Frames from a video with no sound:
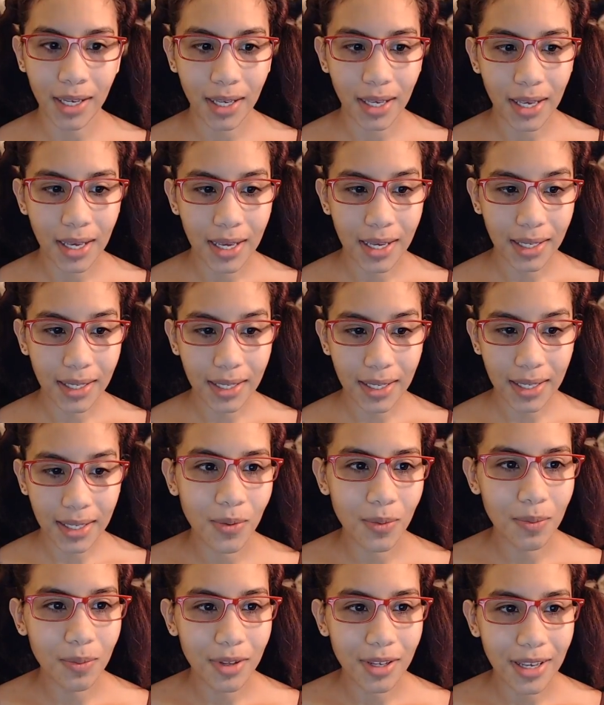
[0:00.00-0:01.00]
is
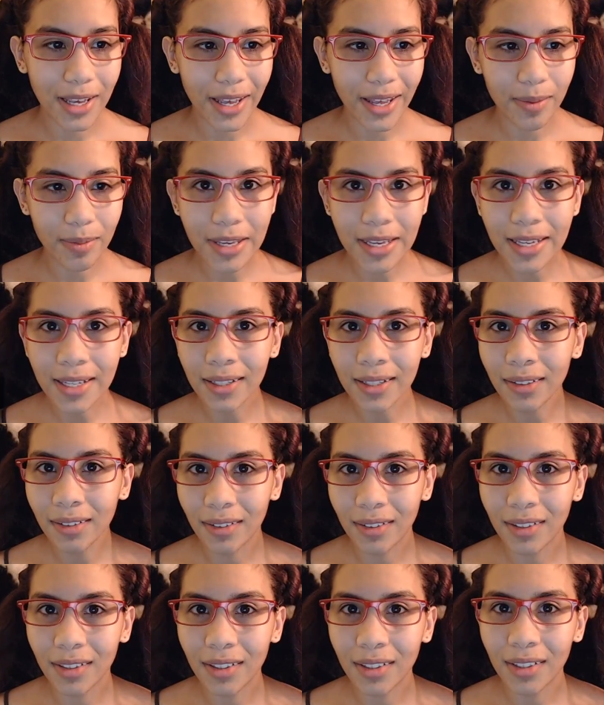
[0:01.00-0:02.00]
Abiel,
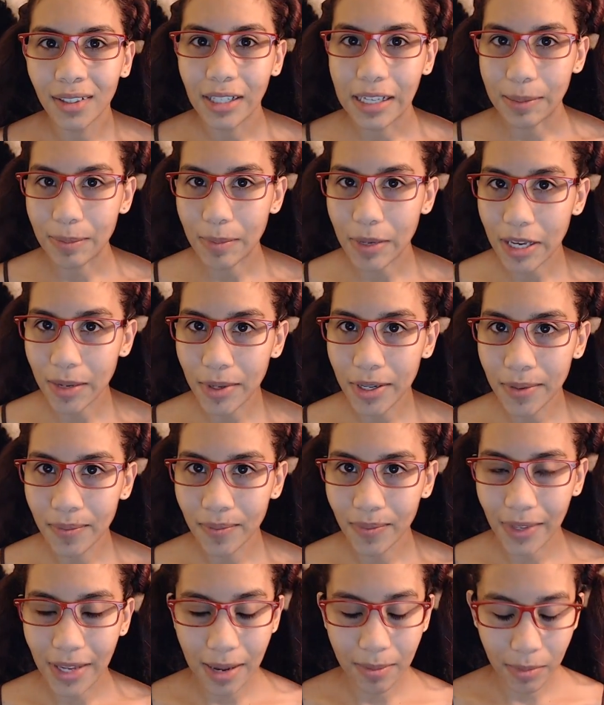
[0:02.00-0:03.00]
maybe?
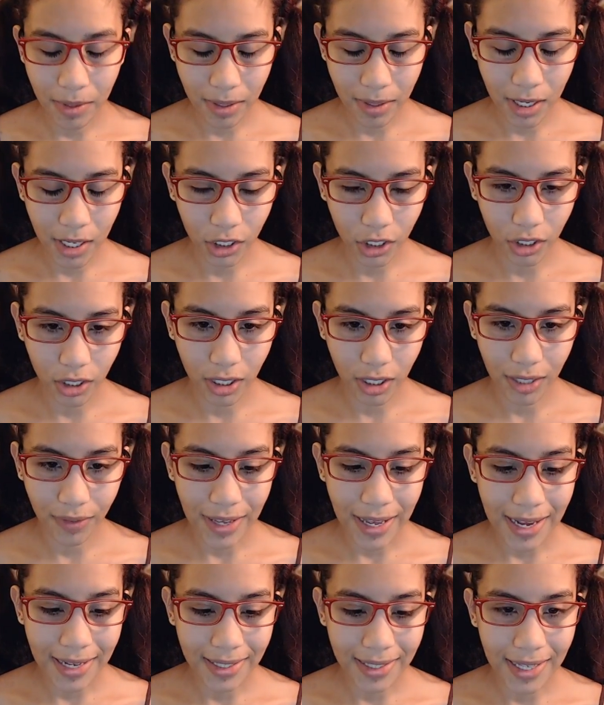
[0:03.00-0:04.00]
I'm not sure if it
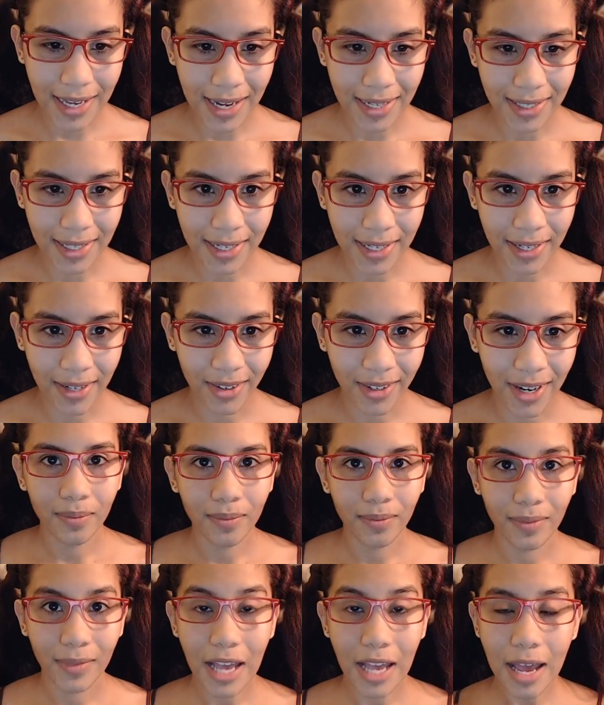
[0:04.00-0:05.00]
has the accent or
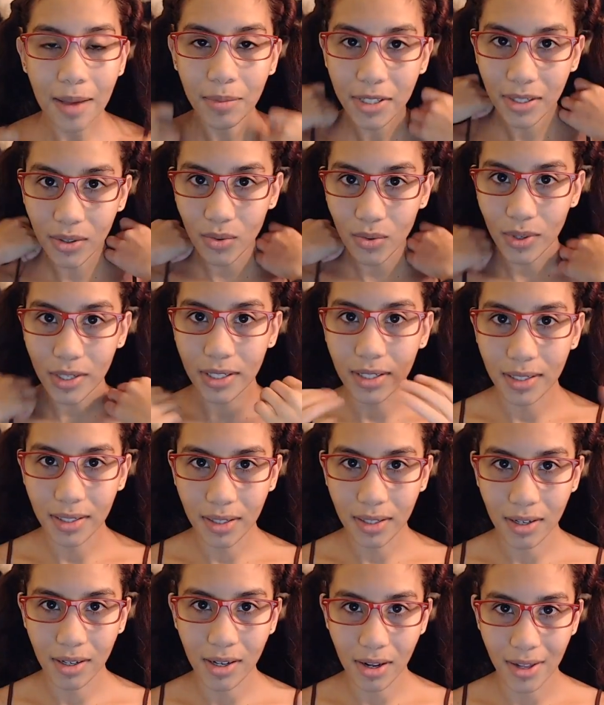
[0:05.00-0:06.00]
not. I'm just going to
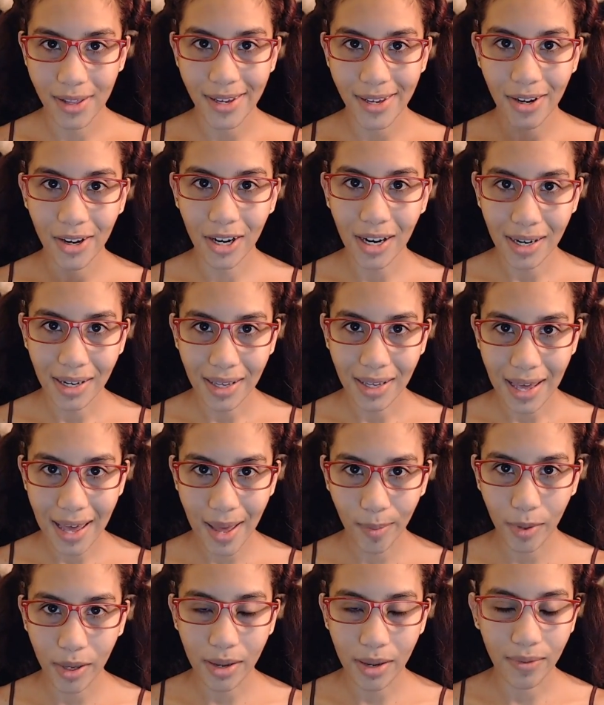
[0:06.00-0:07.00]
start calling her
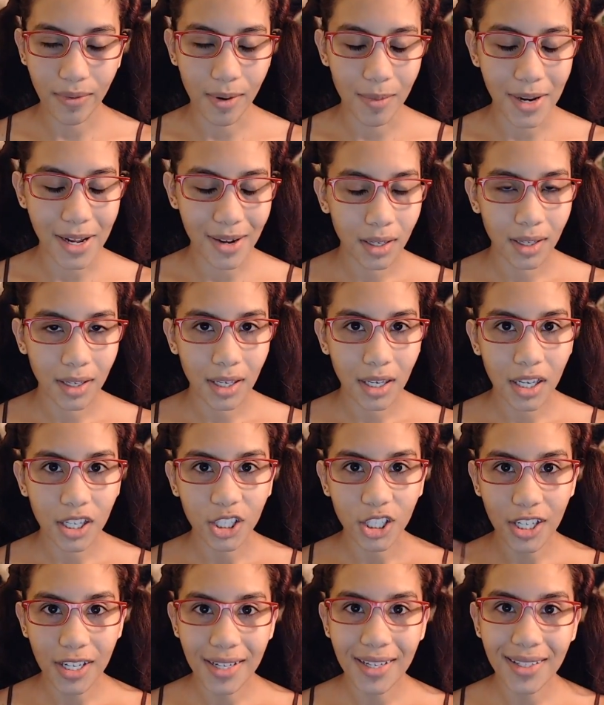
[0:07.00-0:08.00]
Abby from now on.
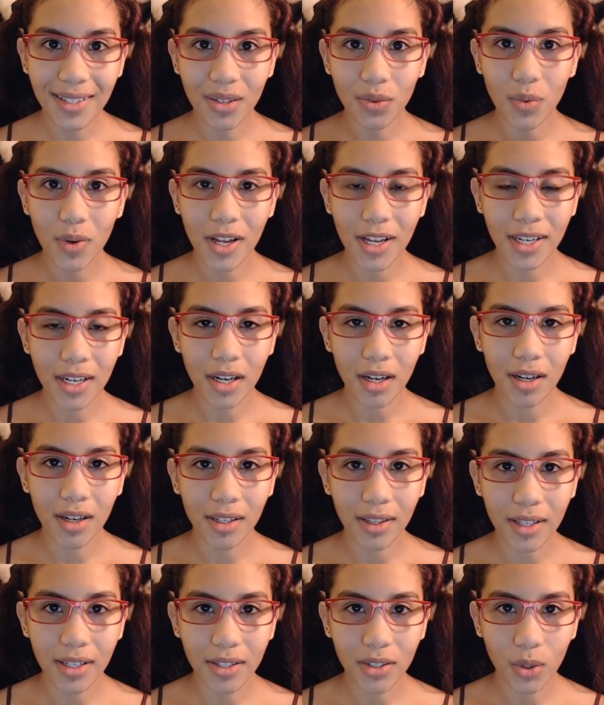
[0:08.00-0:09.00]
She is the one on
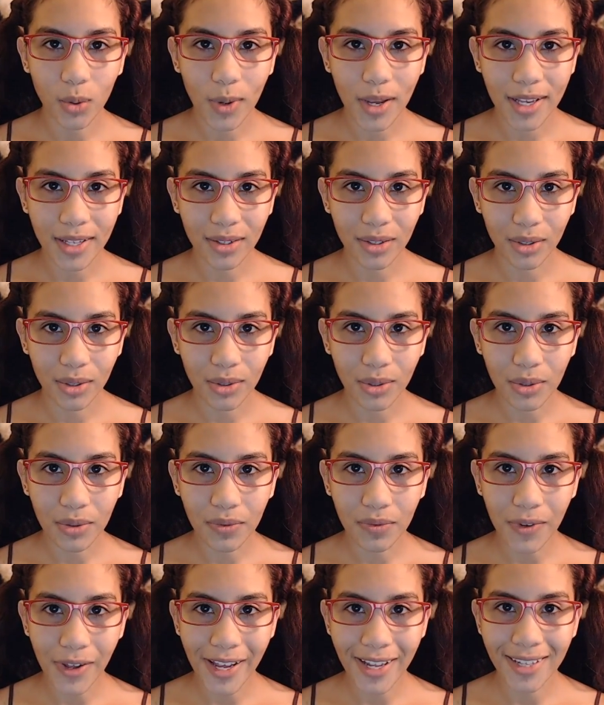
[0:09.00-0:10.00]
this quest to
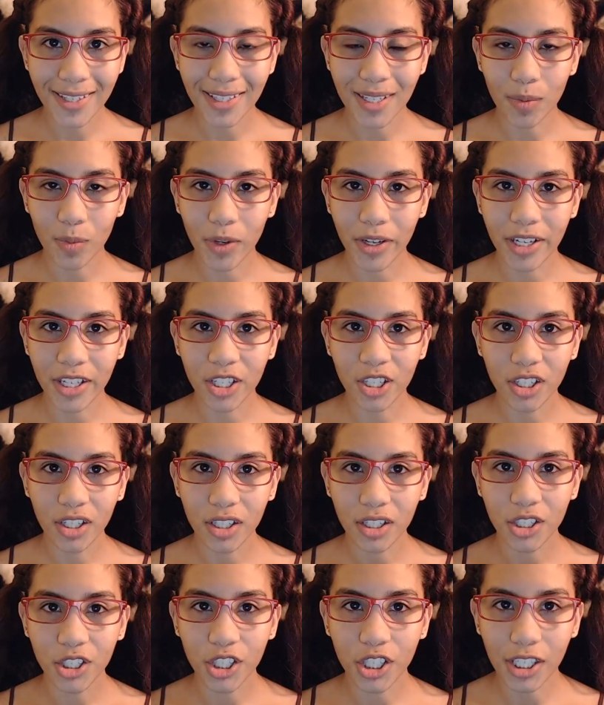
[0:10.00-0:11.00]
find someone
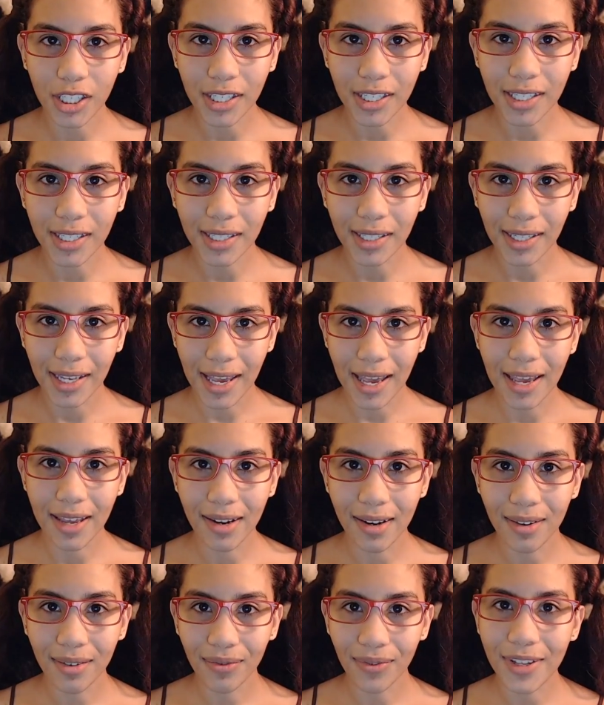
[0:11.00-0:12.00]
she can
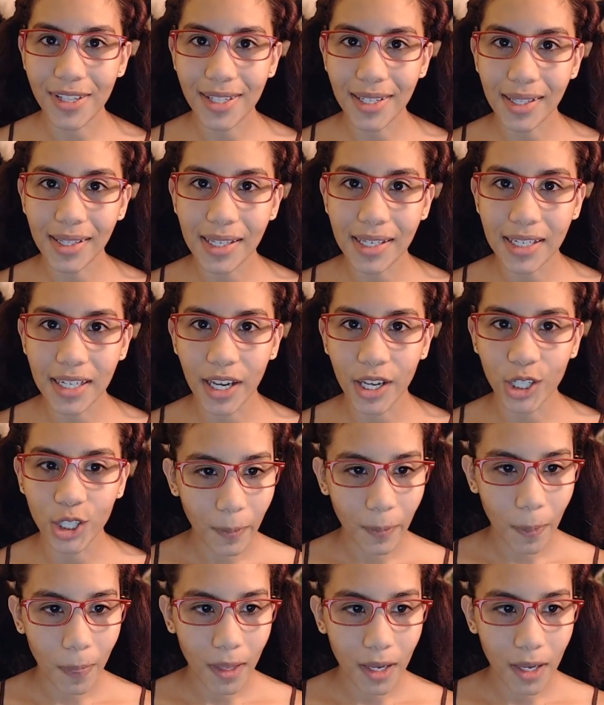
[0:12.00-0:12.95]
physically touch.